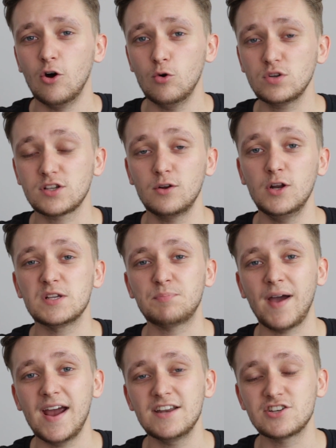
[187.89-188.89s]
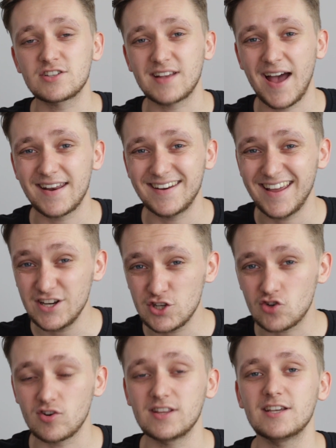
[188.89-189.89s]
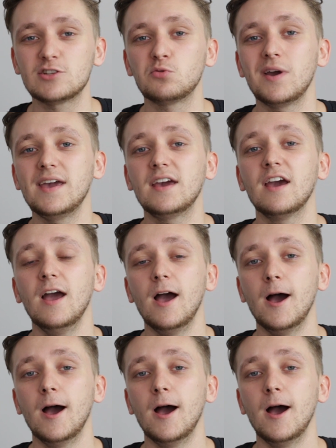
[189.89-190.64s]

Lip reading: Also, Lewis Page has had an injury this week.